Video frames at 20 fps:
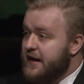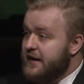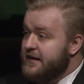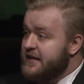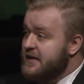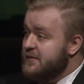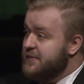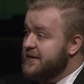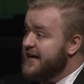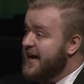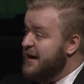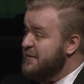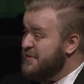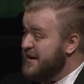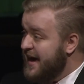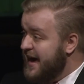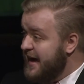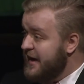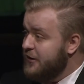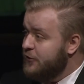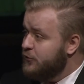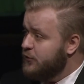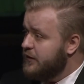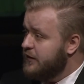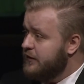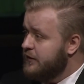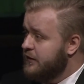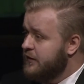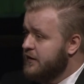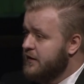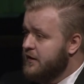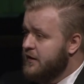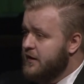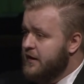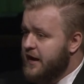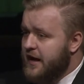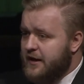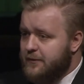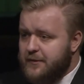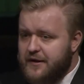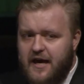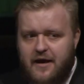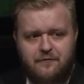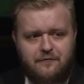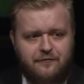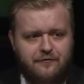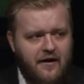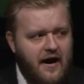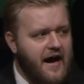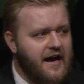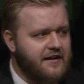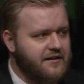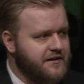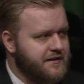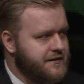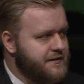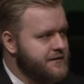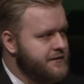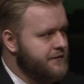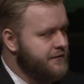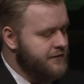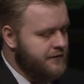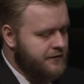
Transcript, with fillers: And he became angry and he became violent.